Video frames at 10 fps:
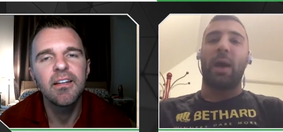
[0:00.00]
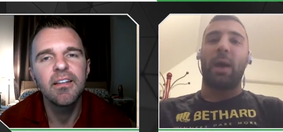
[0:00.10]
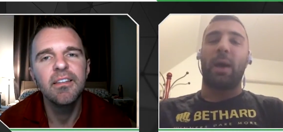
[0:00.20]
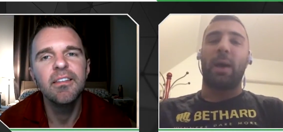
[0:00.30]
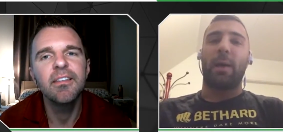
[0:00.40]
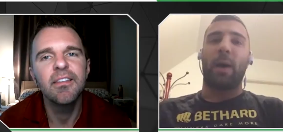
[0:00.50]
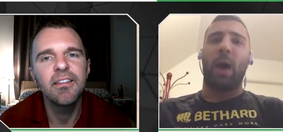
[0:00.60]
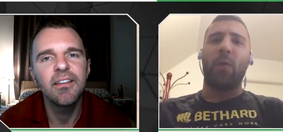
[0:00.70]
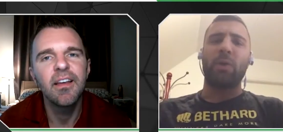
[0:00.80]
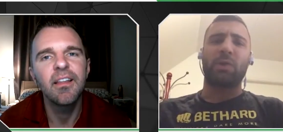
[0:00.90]
Speaker 1: Uh,
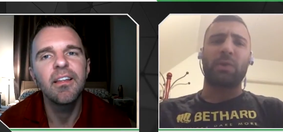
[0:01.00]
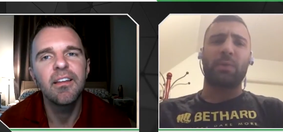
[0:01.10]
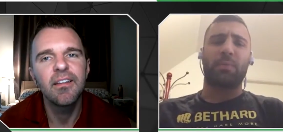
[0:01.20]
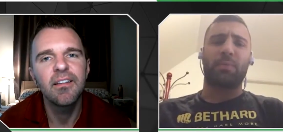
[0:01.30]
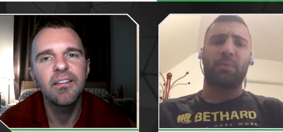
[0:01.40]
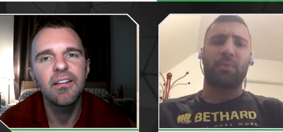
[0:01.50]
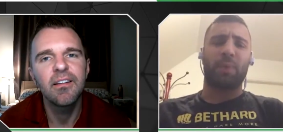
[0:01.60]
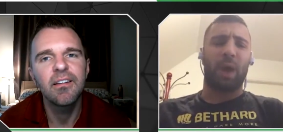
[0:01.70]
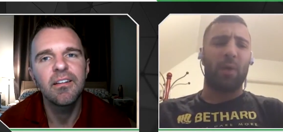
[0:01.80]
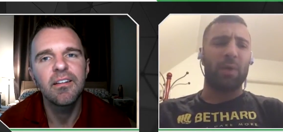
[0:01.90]
I was
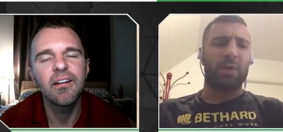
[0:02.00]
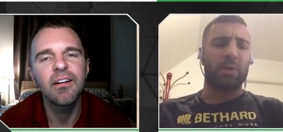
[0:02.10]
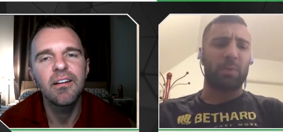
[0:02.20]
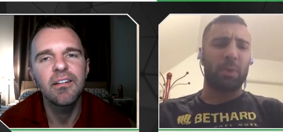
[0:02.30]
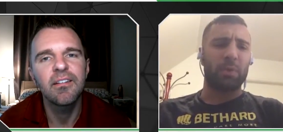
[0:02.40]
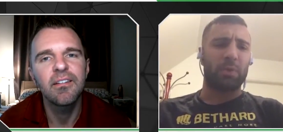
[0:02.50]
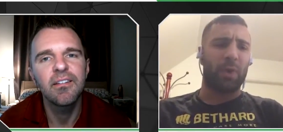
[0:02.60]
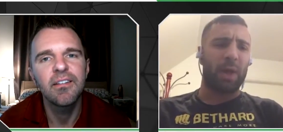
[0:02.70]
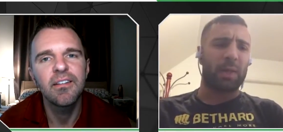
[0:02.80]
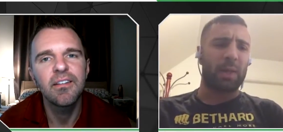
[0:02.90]
I was supposed to
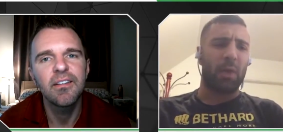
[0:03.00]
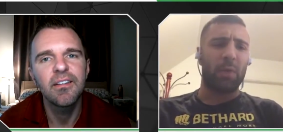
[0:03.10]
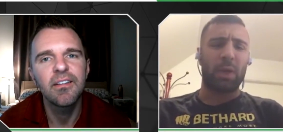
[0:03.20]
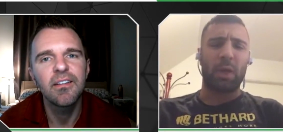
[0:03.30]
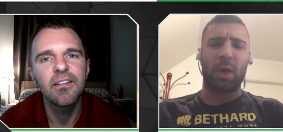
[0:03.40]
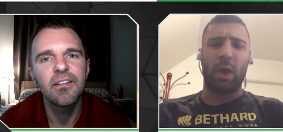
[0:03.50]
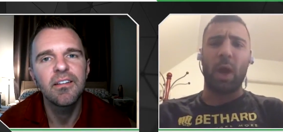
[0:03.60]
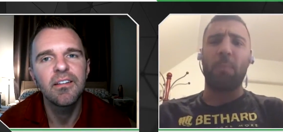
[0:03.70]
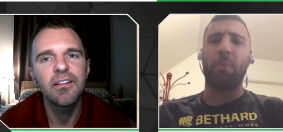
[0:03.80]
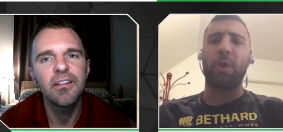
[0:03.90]
fight now in uh,
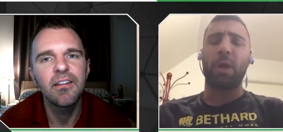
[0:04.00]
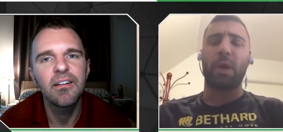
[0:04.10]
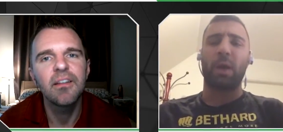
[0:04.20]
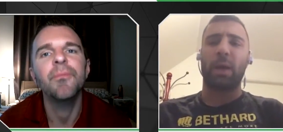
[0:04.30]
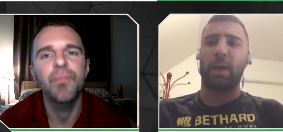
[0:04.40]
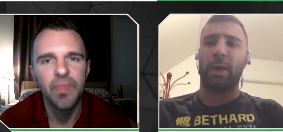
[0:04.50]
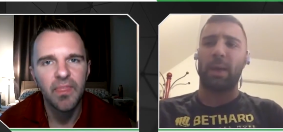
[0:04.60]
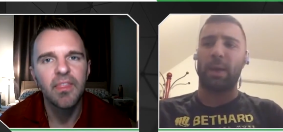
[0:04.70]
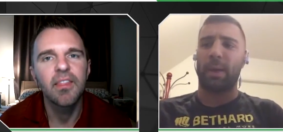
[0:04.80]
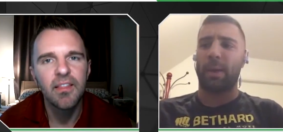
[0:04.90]
April.
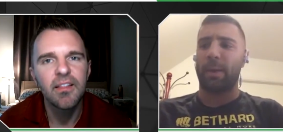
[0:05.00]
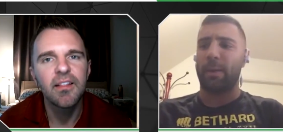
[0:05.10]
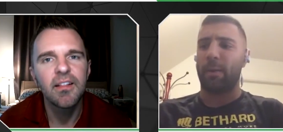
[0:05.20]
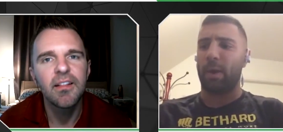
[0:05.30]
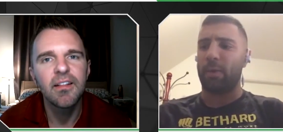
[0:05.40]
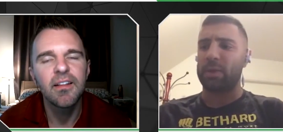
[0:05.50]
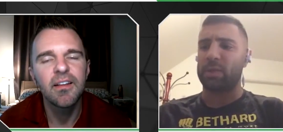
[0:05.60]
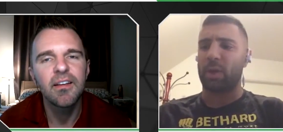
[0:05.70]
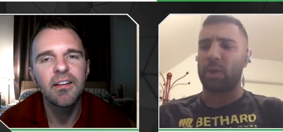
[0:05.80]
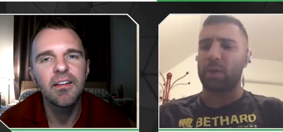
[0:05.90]
Uh, I
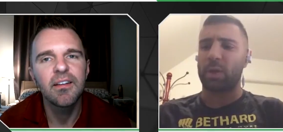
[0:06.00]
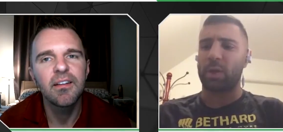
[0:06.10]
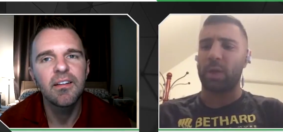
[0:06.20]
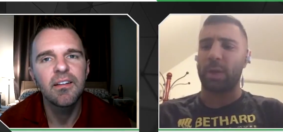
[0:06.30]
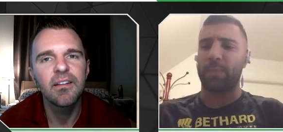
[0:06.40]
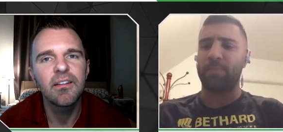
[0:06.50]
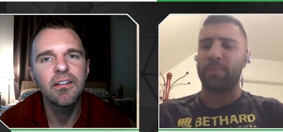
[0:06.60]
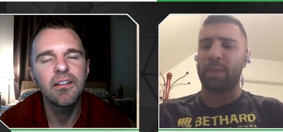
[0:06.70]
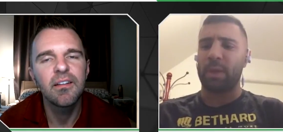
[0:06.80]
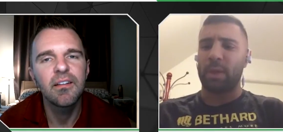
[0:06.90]
was talking
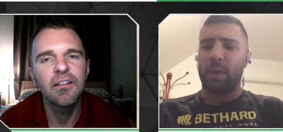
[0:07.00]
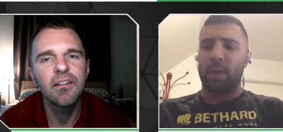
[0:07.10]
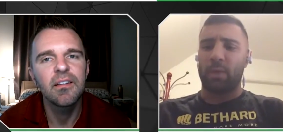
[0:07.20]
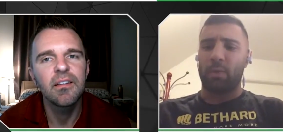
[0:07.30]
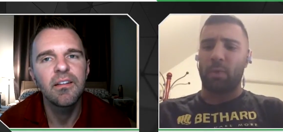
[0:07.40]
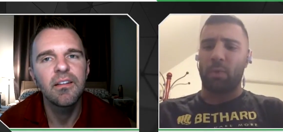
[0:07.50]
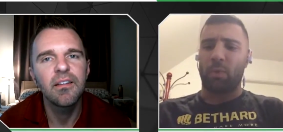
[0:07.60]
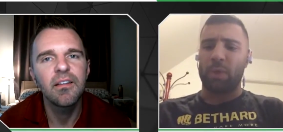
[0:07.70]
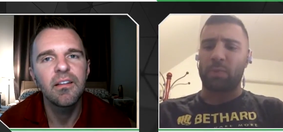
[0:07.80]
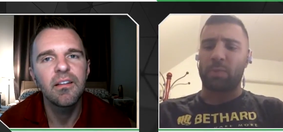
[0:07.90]
we
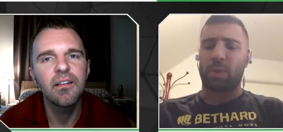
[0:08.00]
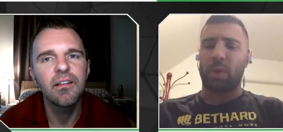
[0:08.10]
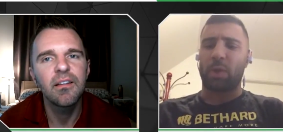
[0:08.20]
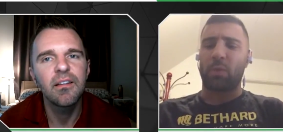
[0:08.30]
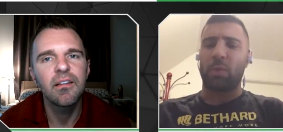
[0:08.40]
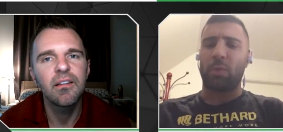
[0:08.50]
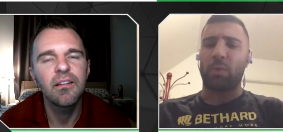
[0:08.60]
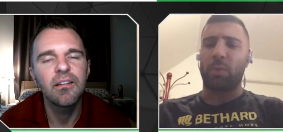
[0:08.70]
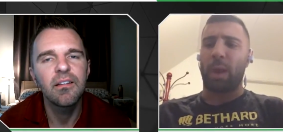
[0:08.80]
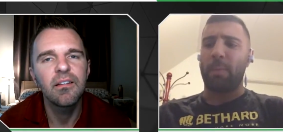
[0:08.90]
was talking with,
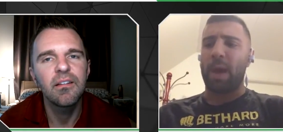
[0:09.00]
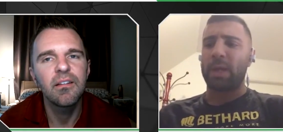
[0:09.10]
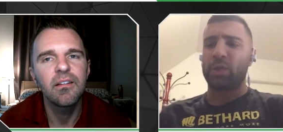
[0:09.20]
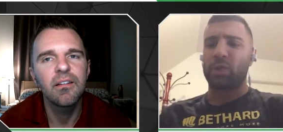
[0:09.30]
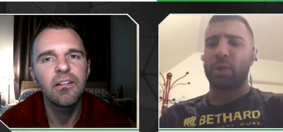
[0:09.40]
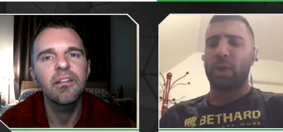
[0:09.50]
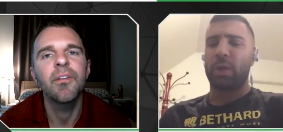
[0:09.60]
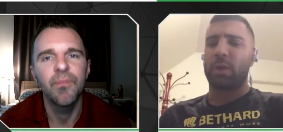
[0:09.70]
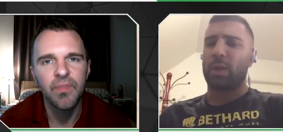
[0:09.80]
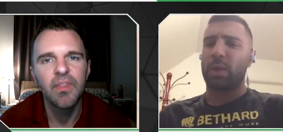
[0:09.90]
with my manager
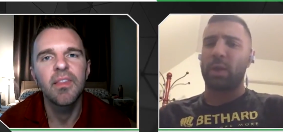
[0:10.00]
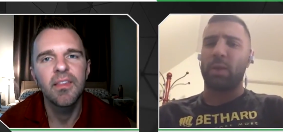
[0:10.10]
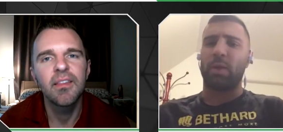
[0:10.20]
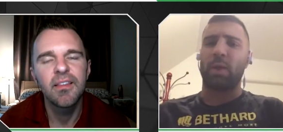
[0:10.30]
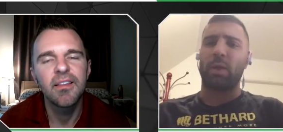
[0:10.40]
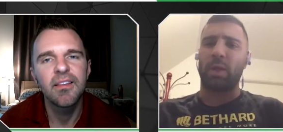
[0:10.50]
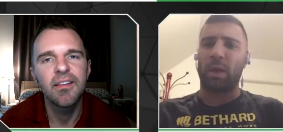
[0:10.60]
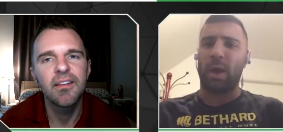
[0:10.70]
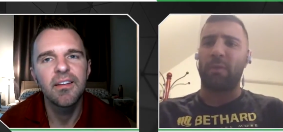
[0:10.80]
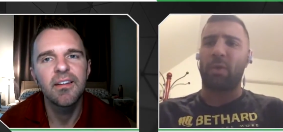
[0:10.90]
and uh,
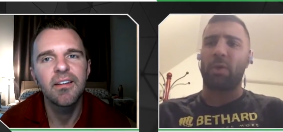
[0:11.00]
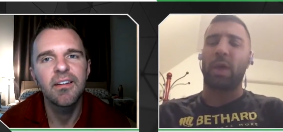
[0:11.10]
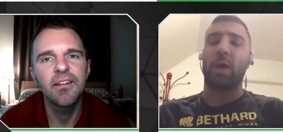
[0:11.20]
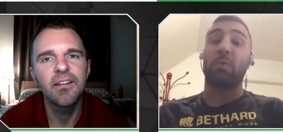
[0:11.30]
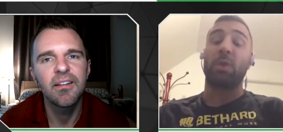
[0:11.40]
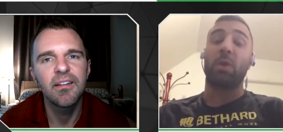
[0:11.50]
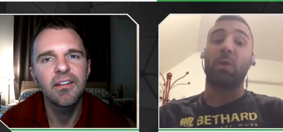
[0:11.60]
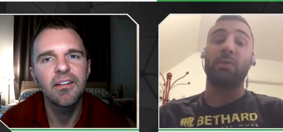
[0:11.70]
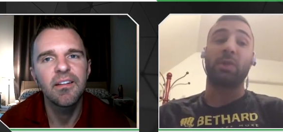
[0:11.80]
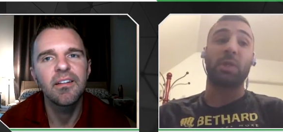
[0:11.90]
they have contact with the
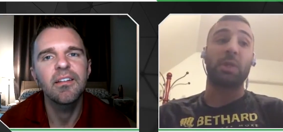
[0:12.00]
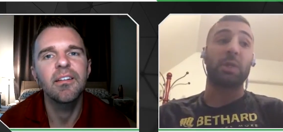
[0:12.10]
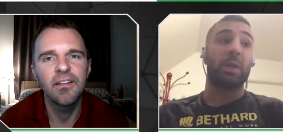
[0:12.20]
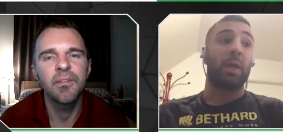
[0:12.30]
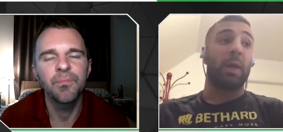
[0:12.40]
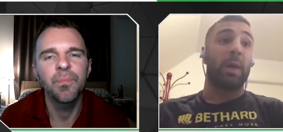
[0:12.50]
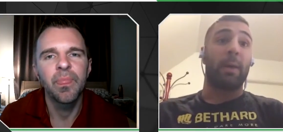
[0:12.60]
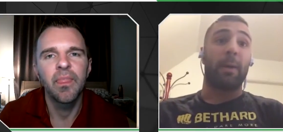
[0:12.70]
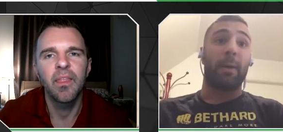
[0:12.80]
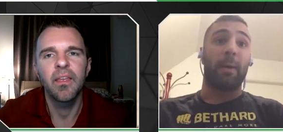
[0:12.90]
UFC.
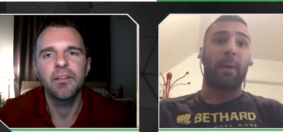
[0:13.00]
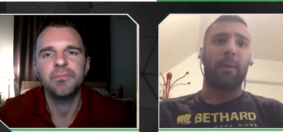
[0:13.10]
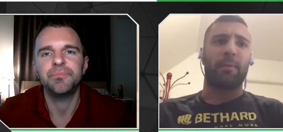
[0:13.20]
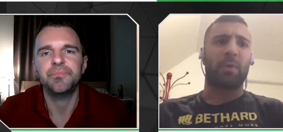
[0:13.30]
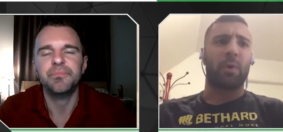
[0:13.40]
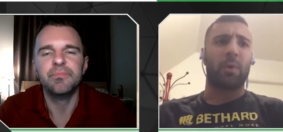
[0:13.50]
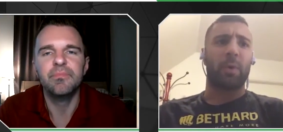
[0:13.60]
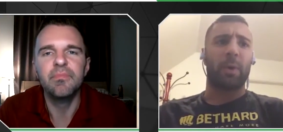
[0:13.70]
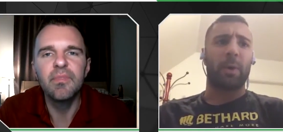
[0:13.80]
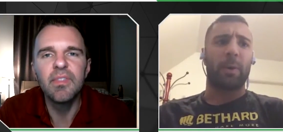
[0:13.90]
Uh,
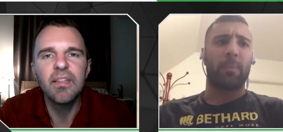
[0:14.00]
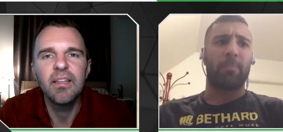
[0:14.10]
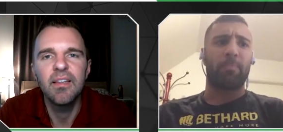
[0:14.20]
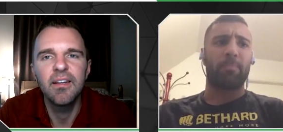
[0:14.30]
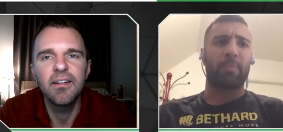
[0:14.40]
so uh,